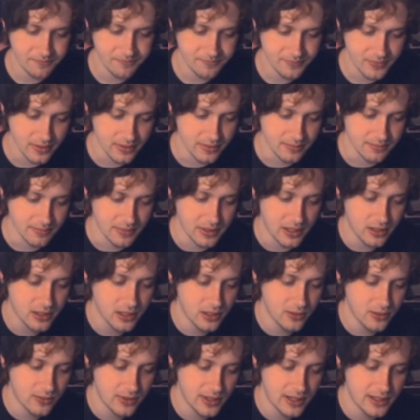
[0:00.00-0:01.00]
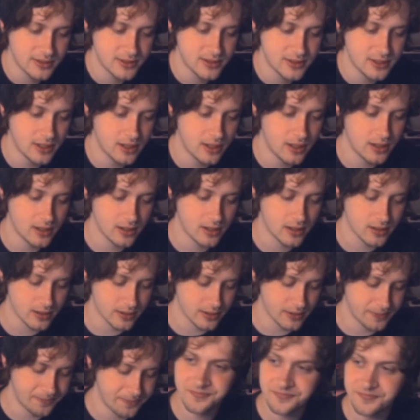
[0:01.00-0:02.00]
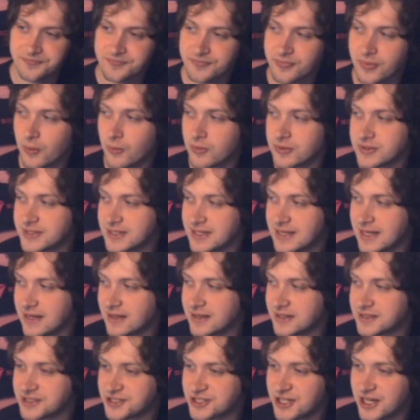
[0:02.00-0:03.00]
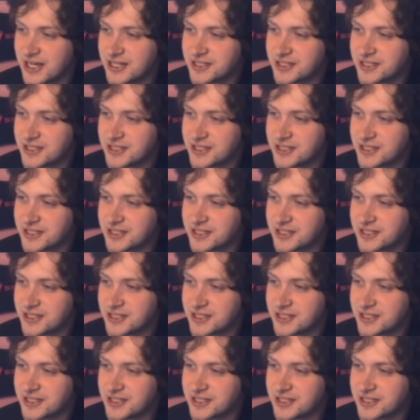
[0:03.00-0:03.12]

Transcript: Milky Way dark. We'll see how this changes